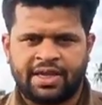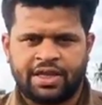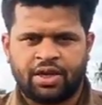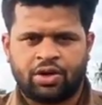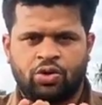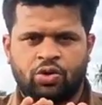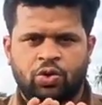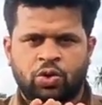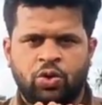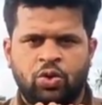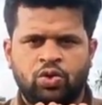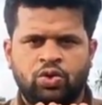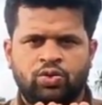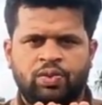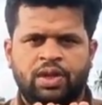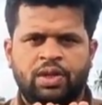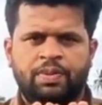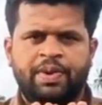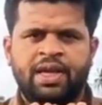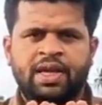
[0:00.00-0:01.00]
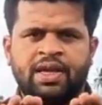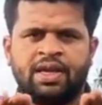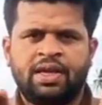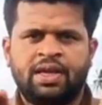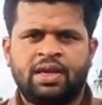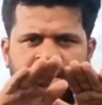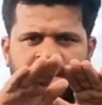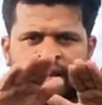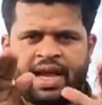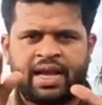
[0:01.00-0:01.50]
and the growth will be
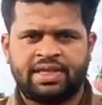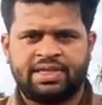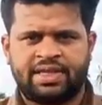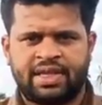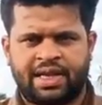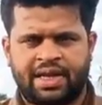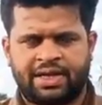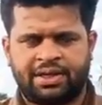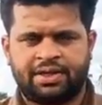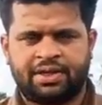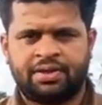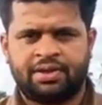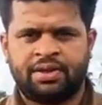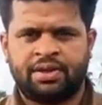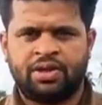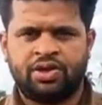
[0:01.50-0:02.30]
excellent.